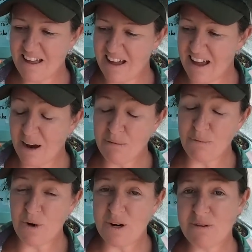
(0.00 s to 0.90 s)
I
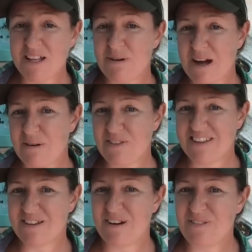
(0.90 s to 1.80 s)
work really well with
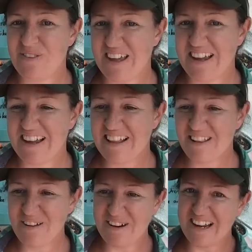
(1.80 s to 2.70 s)
this sort of thing
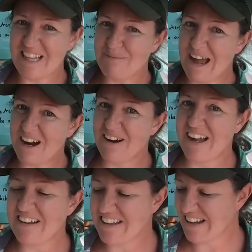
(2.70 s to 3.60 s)
lurking in the
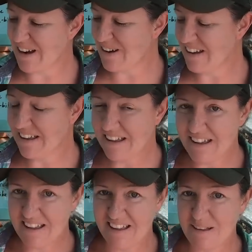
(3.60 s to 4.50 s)
background. So
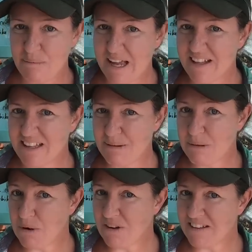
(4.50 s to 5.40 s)
May is going to
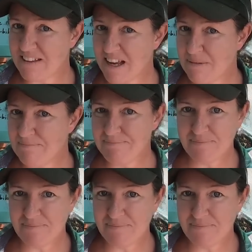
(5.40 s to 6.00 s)
be more of the same.